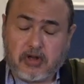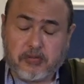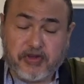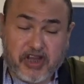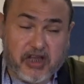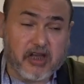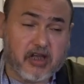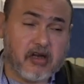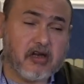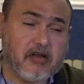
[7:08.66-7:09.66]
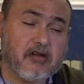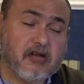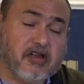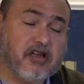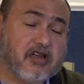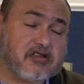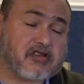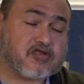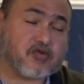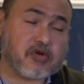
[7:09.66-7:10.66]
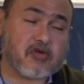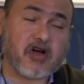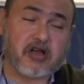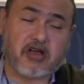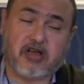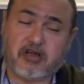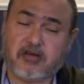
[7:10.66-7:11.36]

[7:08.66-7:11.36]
pain leads to crying,